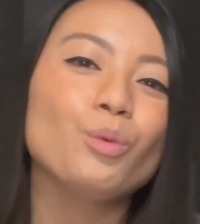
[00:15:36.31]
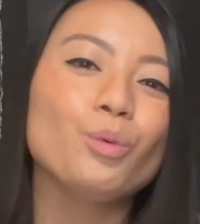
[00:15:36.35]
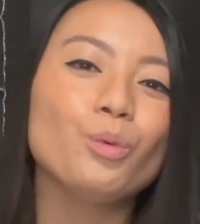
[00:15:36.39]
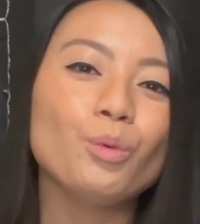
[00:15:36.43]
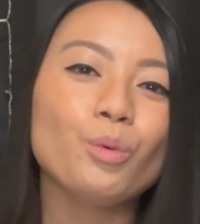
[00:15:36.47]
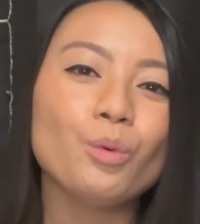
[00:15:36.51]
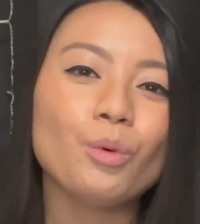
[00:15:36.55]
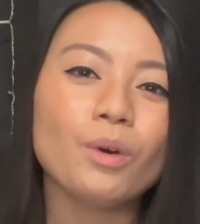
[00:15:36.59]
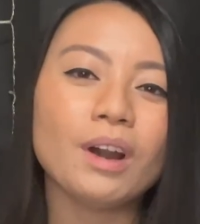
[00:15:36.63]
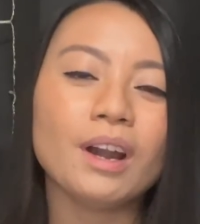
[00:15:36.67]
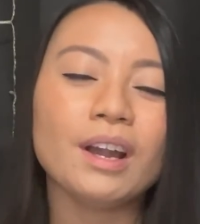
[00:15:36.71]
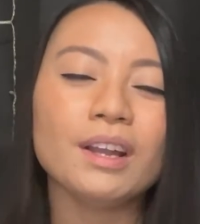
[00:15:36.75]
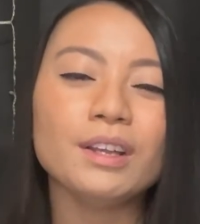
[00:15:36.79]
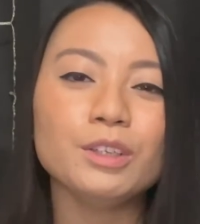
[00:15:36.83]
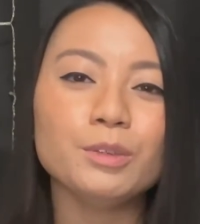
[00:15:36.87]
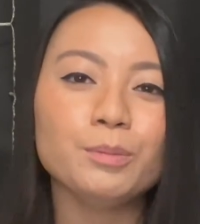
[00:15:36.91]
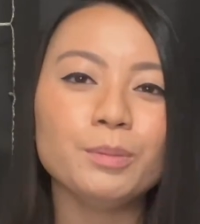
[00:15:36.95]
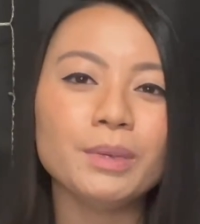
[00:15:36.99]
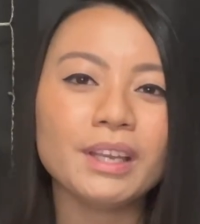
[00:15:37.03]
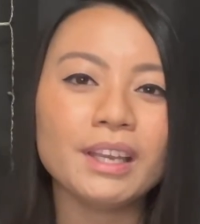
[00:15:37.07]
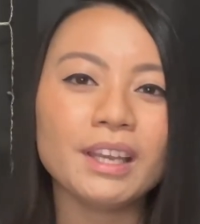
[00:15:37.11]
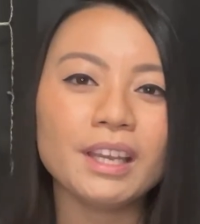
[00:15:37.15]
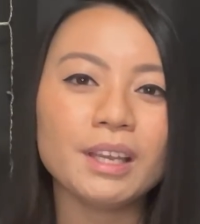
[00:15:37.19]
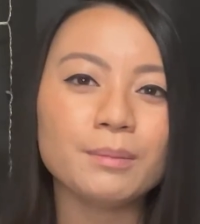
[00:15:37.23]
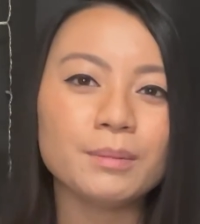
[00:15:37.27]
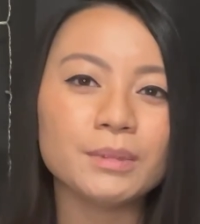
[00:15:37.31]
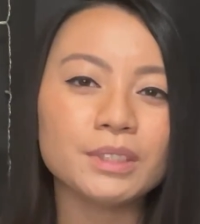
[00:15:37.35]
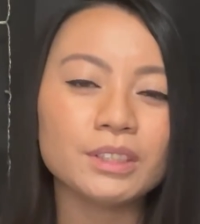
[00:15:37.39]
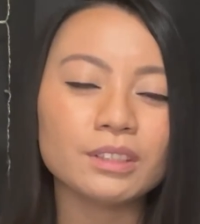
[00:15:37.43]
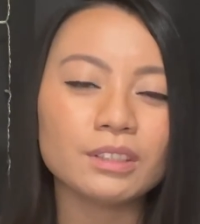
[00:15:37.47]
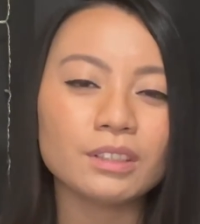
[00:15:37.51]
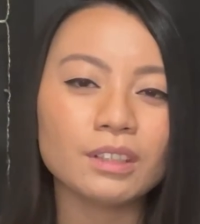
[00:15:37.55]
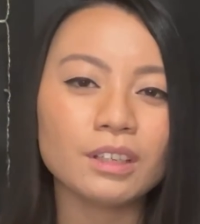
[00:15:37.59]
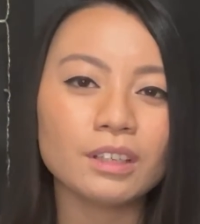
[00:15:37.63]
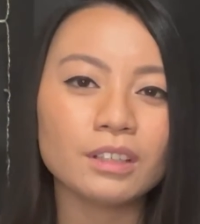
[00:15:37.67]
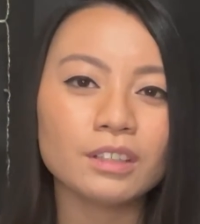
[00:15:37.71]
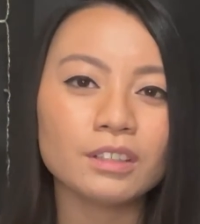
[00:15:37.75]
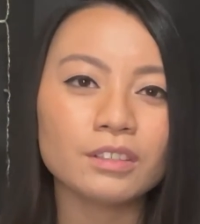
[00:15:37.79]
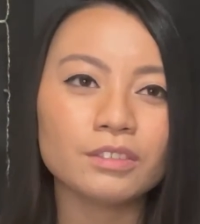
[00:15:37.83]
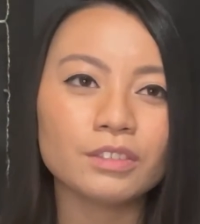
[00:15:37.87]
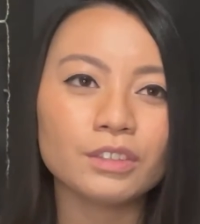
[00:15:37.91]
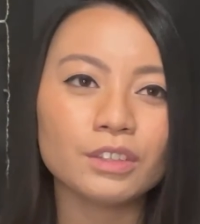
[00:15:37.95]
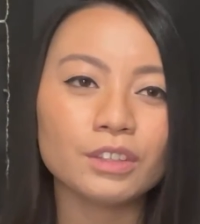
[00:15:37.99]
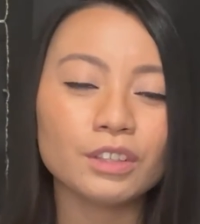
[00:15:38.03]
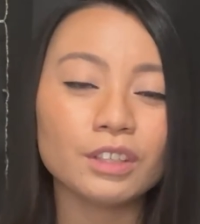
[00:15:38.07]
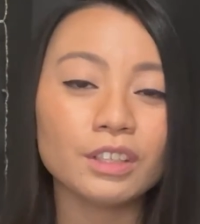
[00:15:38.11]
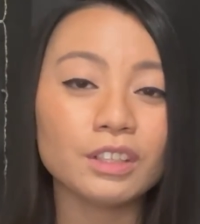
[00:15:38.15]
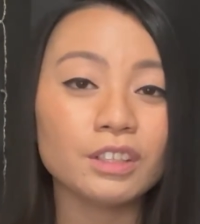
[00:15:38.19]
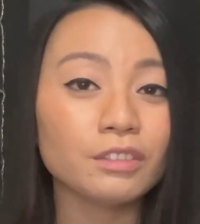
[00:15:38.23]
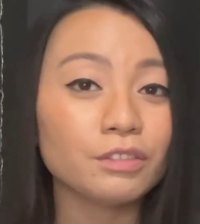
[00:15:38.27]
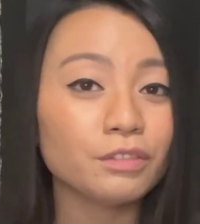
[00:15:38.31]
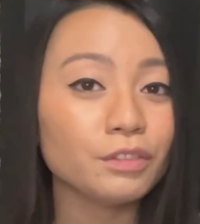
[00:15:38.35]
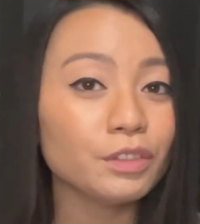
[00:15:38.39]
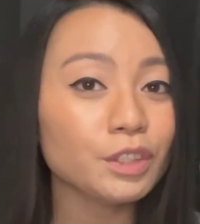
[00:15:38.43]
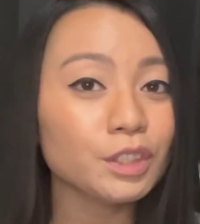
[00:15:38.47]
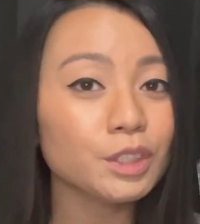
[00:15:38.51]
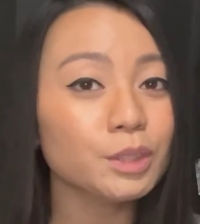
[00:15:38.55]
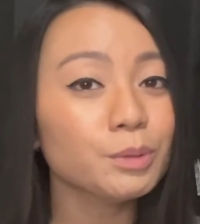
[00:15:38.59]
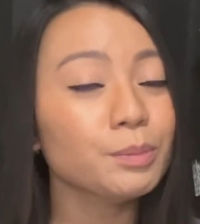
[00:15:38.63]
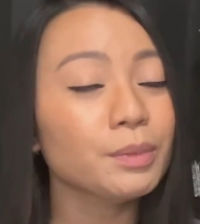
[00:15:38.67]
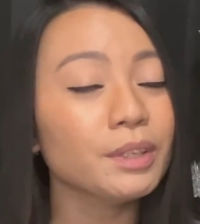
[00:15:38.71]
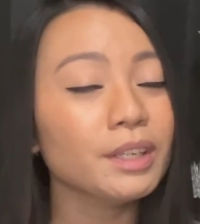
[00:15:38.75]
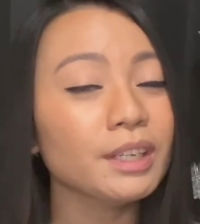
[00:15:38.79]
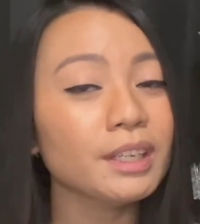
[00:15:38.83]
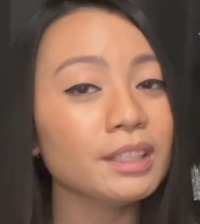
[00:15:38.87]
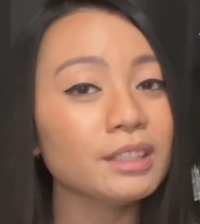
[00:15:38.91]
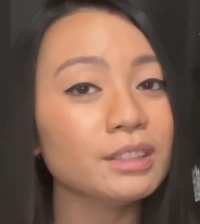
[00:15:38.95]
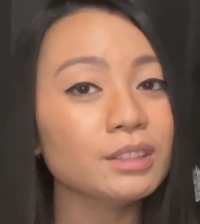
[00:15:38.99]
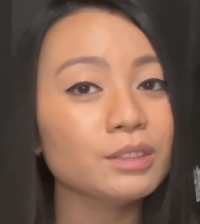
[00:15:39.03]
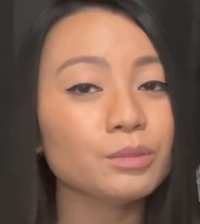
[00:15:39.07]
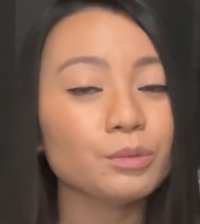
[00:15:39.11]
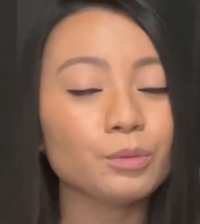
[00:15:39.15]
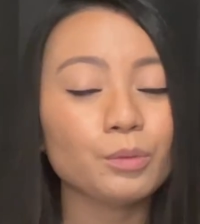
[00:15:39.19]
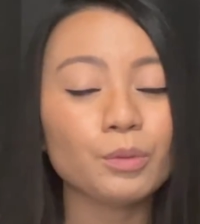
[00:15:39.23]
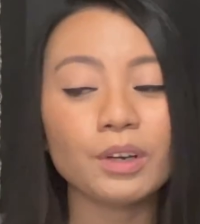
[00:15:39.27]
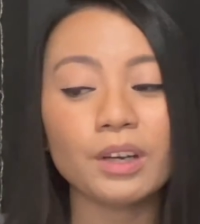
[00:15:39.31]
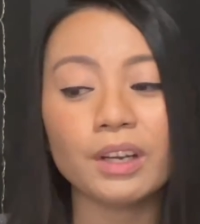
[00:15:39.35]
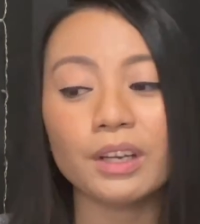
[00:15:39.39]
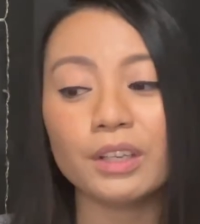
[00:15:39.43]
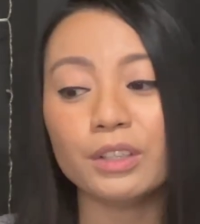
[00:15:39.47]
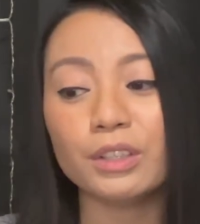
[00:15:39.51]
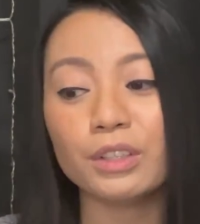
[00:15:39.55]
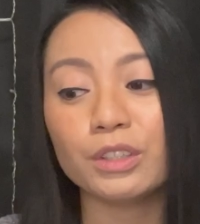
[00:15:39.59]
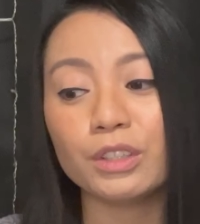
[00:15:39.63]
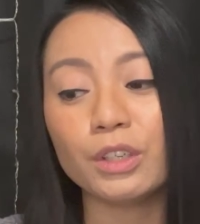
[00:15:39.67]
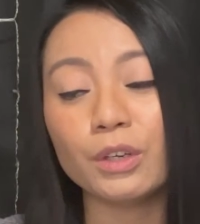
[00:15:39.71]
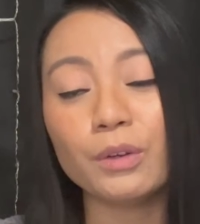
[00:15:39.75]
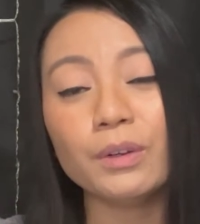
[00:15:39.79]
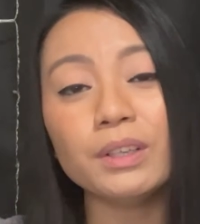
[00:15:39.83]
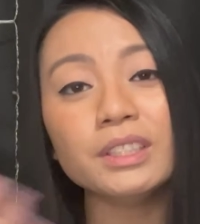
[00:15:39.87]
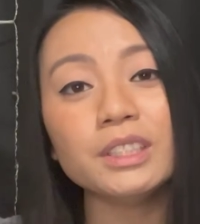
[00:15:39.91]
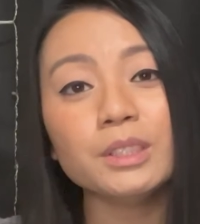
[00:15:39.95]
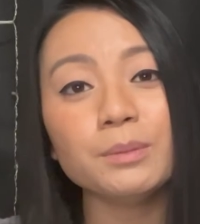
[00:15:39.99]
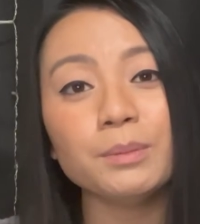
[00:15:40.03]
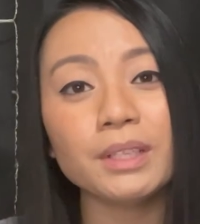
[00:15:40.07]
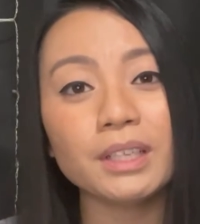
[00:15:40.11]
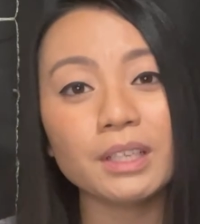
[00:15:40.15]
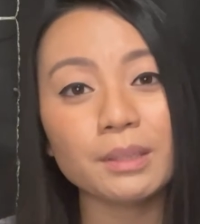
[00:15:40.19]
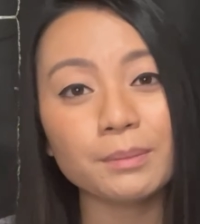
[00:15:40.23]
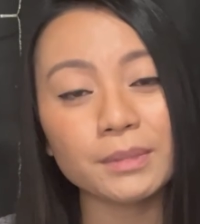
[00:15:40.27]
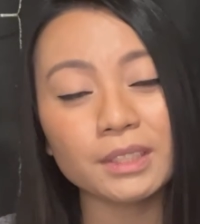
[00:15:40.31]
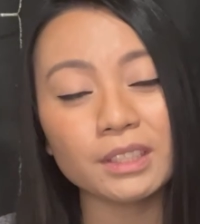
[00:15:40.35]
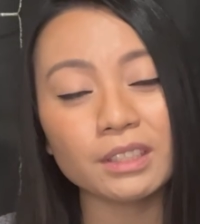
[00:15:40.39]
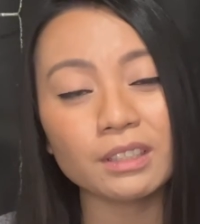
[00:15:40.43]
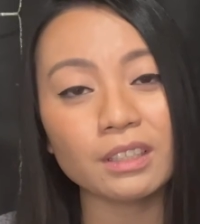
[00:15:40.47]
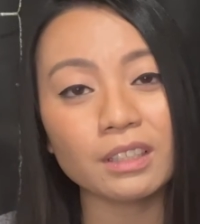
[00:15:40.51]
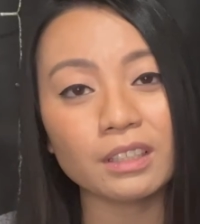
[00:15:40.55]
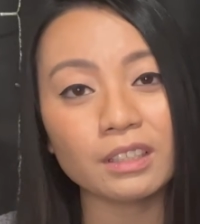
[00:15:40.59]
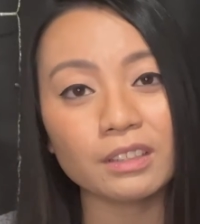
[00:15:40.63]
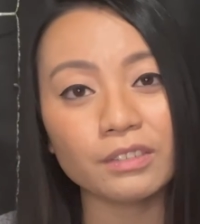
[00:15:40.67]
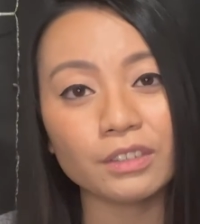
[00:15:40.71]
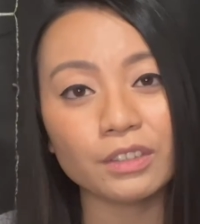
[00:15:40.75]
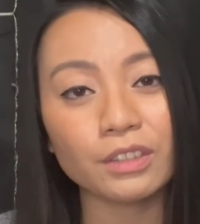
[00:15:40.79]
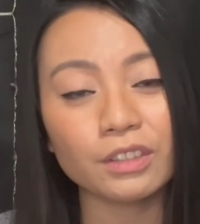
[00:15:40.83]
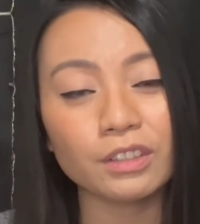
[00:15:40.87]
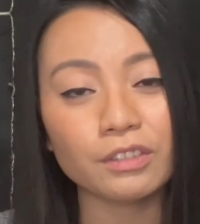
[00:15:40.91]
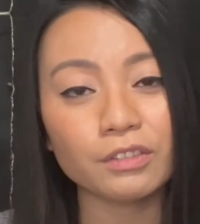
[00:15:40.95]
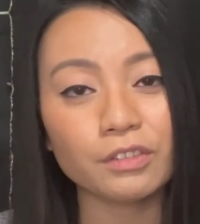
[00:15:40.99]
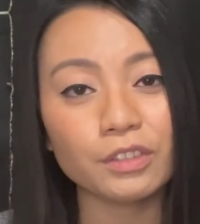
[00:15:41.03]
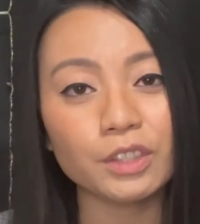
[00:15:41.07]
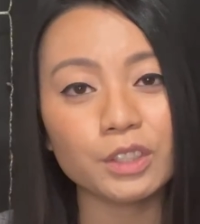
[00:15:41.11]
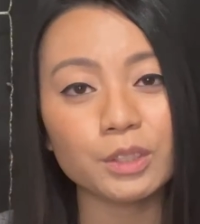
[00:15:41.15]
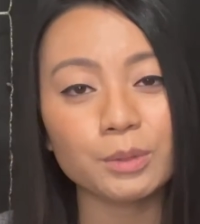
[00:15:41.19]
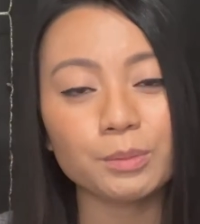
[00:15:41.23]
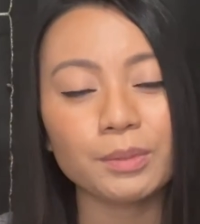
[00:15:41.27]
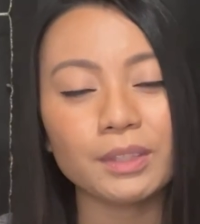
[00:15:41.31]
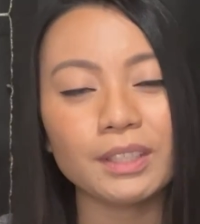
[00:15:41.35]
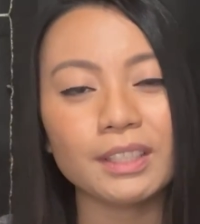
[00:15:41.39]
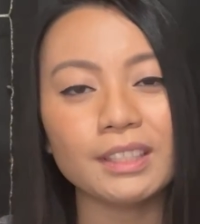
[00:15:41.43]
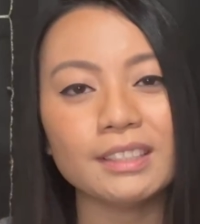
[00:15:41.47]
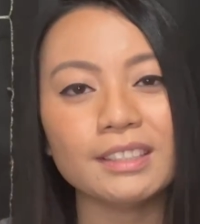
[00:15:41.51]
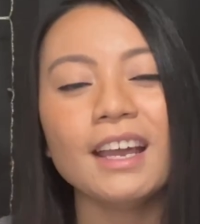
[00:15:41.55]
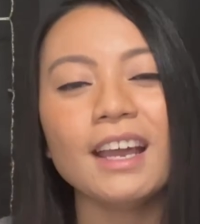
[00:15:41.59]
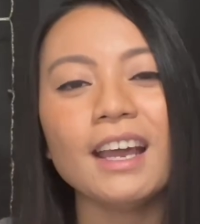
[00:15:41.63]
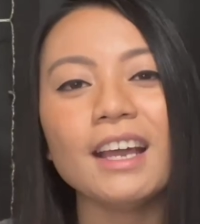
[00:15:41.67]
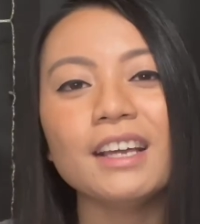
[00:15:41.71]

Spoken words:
why you became a sonographer in the first place, why you're going to become a sonographer in the first place,